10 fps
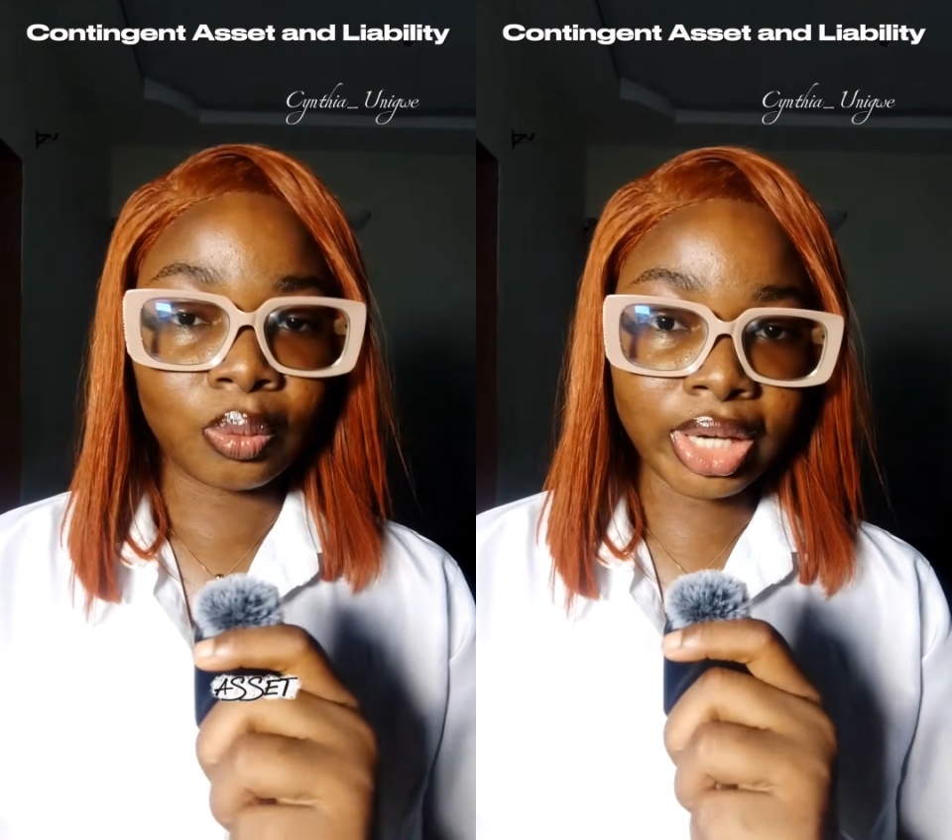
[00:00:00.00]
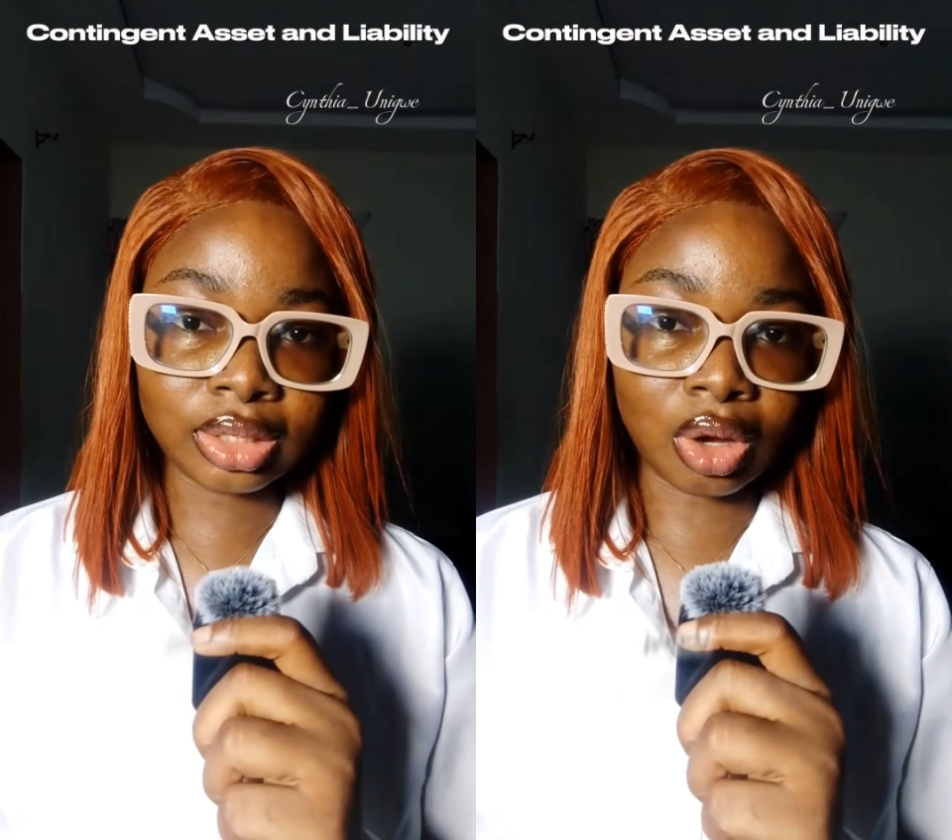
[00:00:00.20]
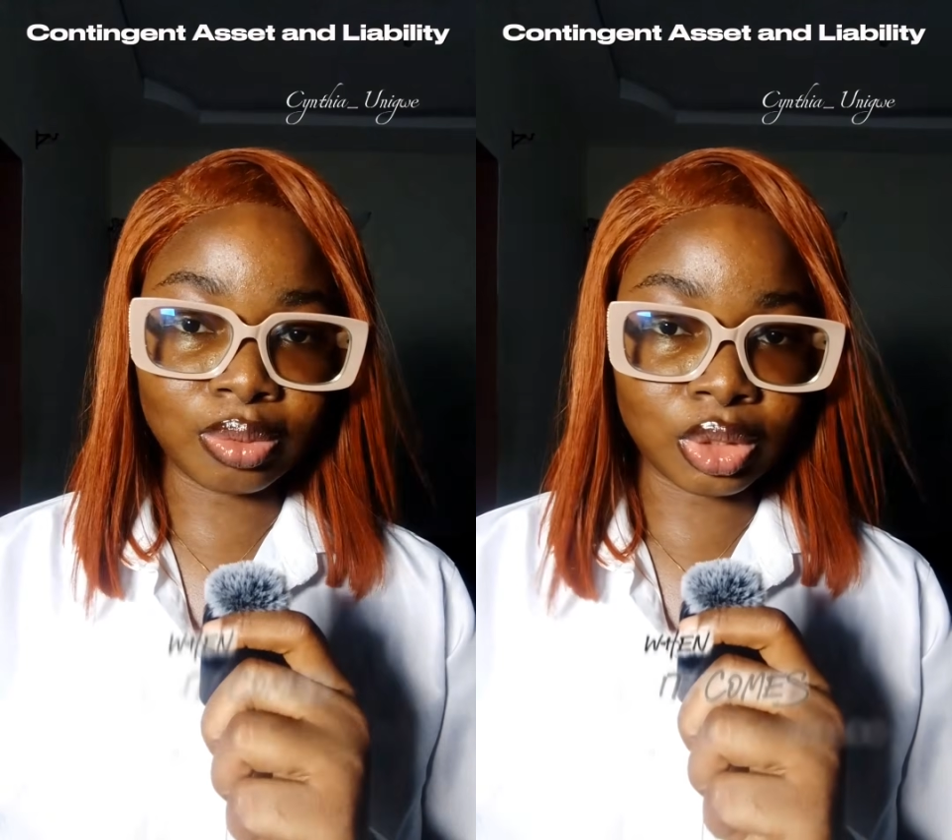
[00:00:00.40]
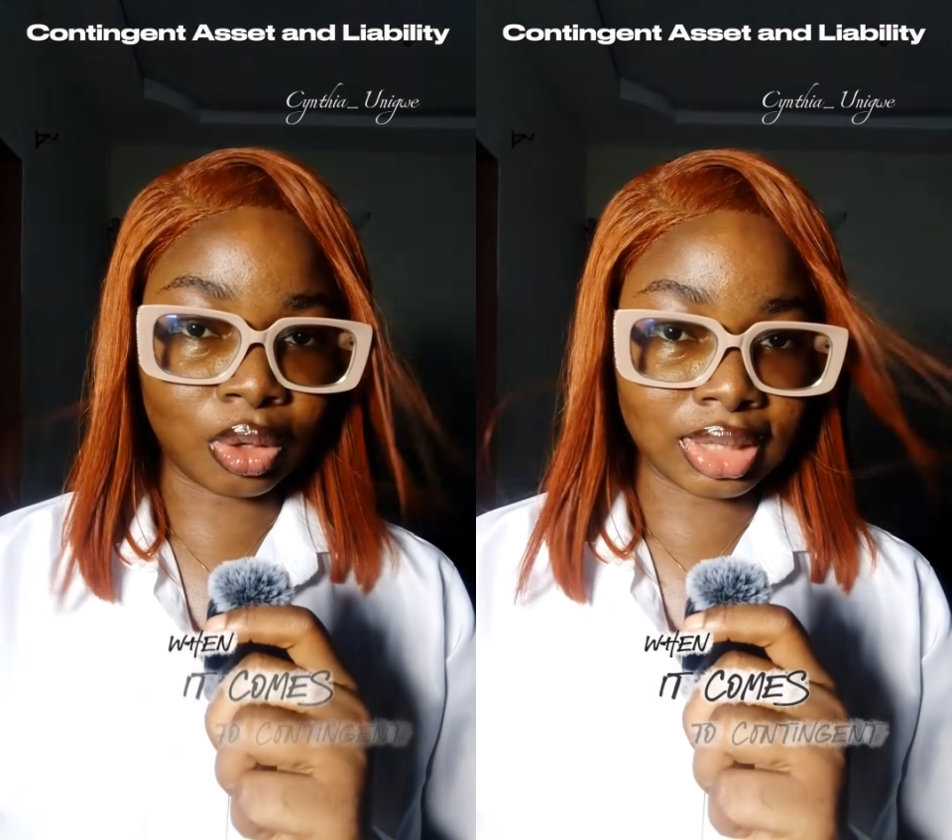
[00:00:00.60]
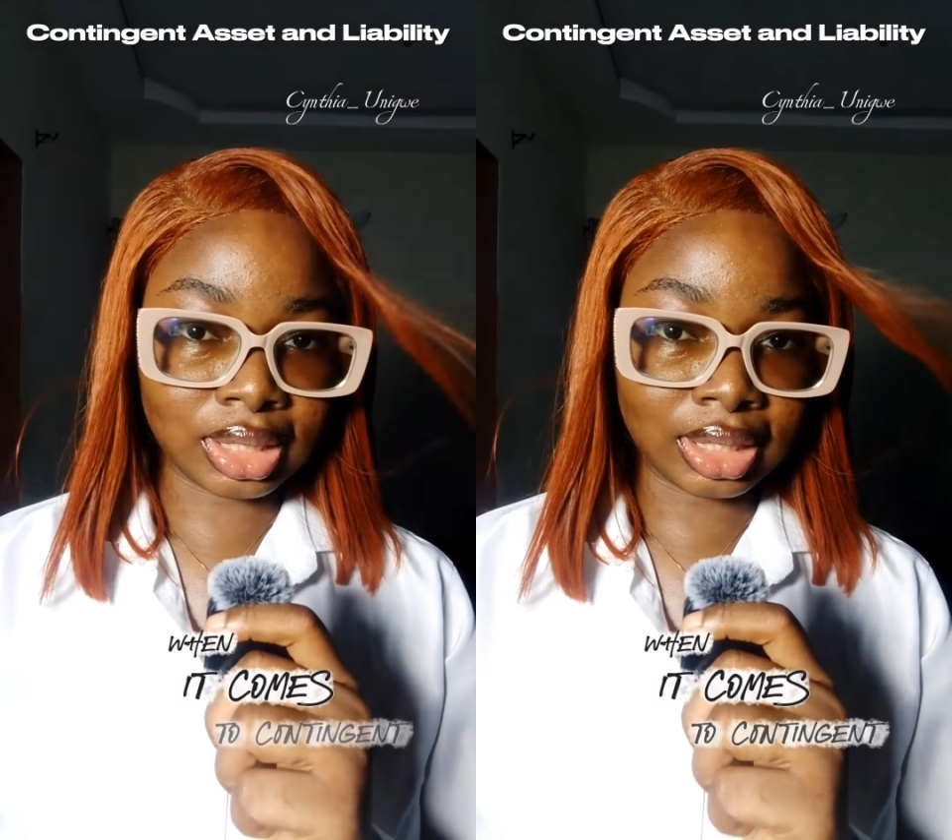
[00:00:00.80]
When it comes to
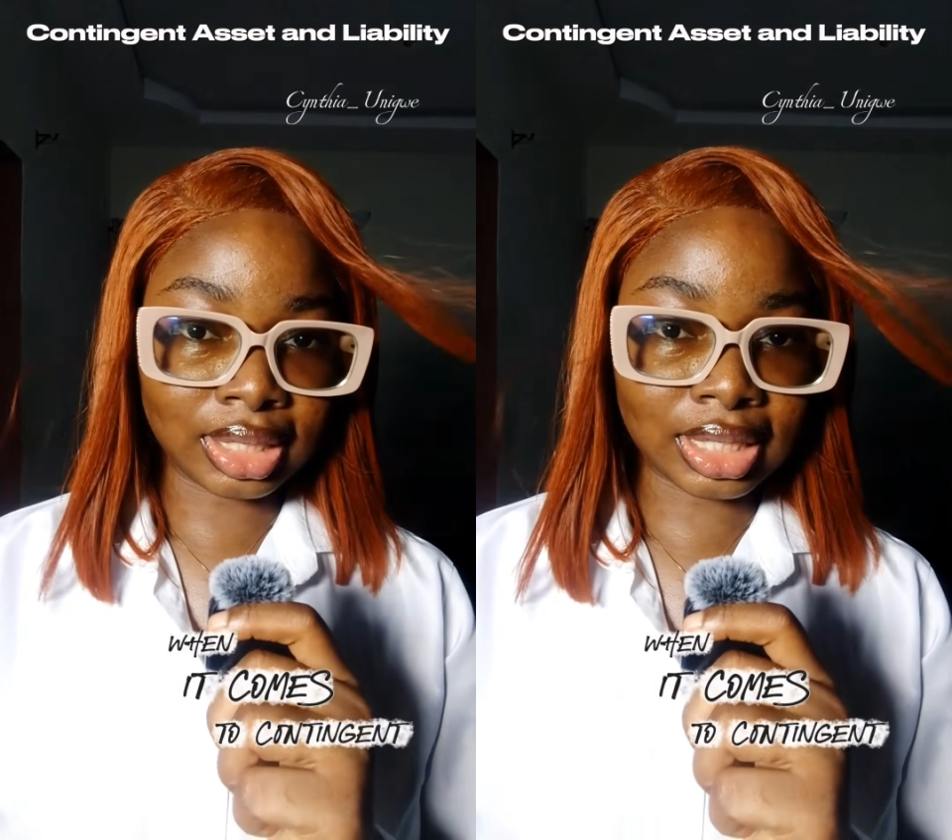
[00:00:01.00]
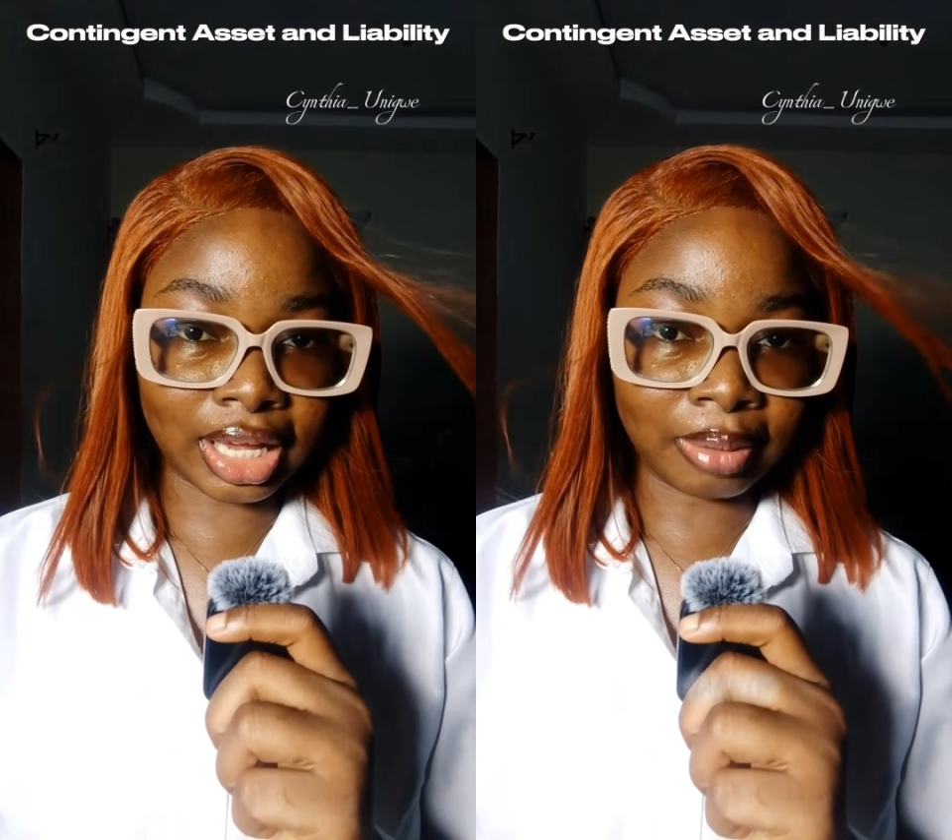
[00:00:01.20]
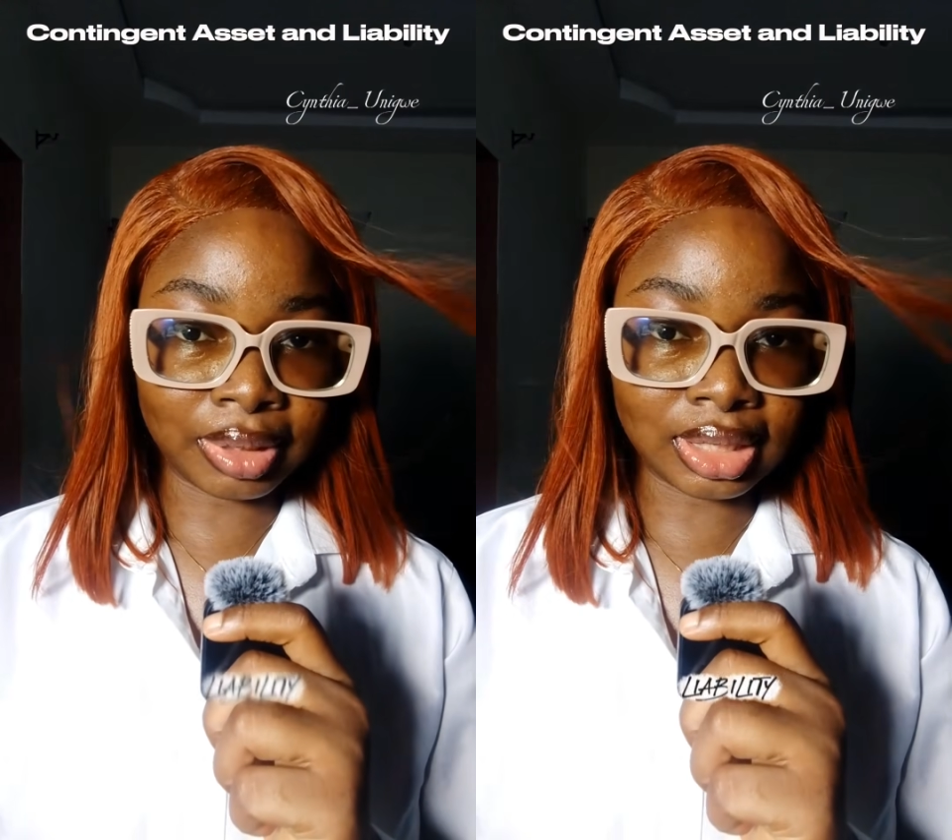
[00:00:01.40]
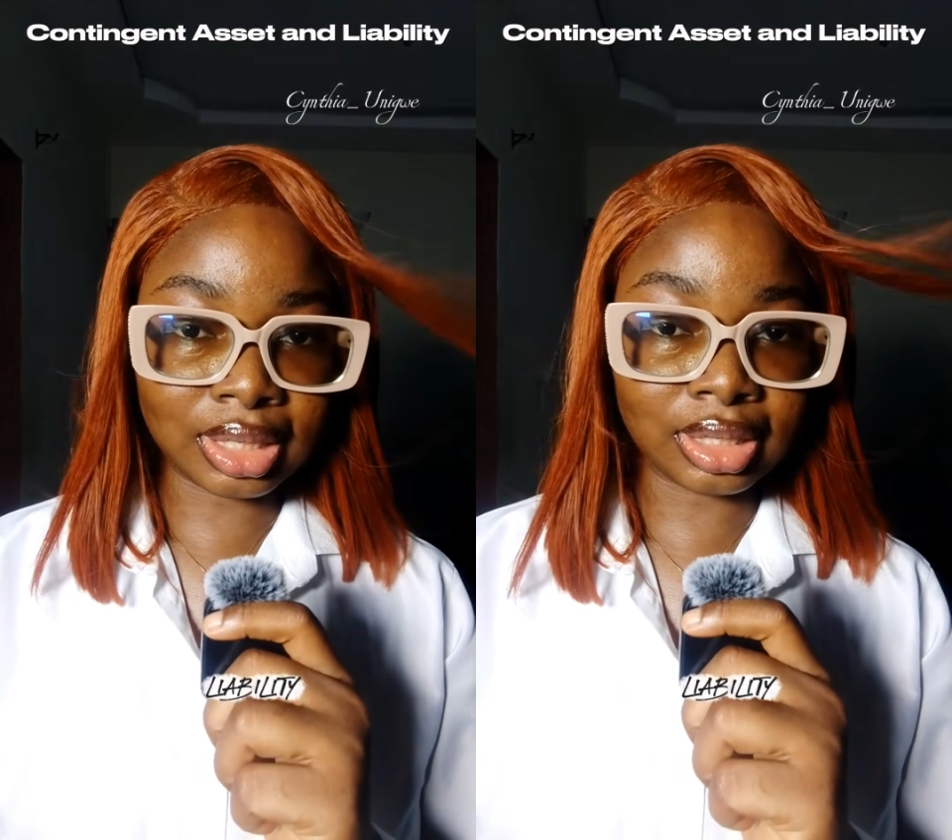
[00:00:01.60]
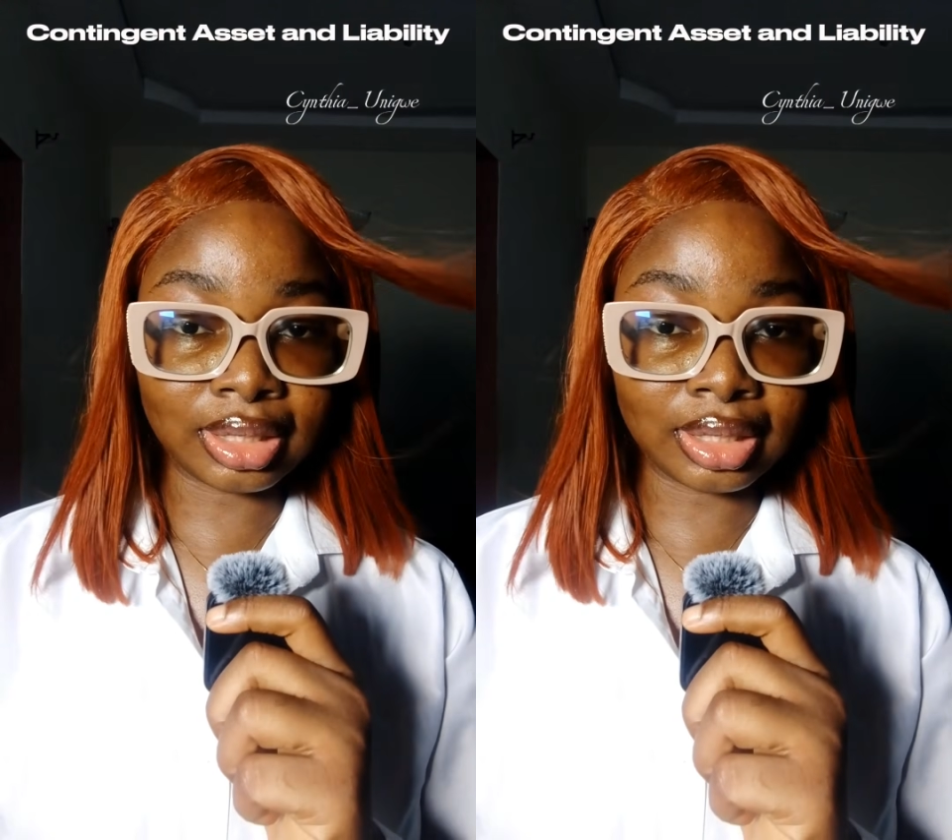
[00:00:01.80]
contingent liability,